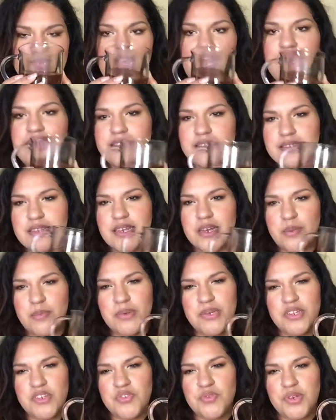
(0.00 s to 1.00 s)
has like a
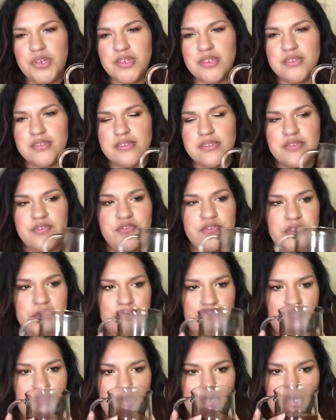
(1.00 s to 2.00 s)
peach rings
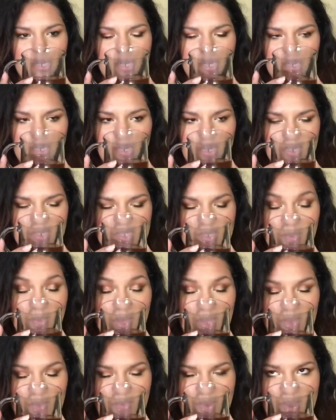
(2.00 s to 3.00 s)
flavor, or
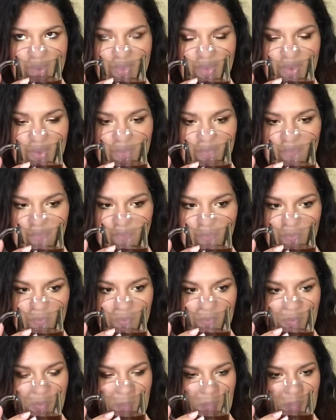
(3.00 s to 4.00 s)
smell rather,
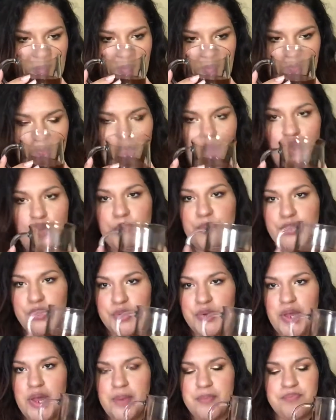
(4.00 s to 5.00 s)

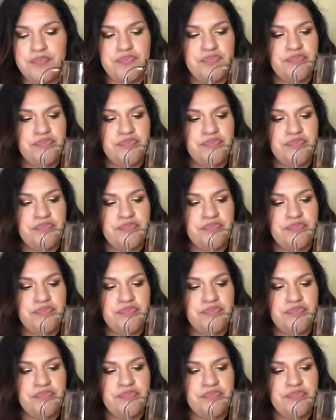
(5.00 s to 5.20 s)
brewed up.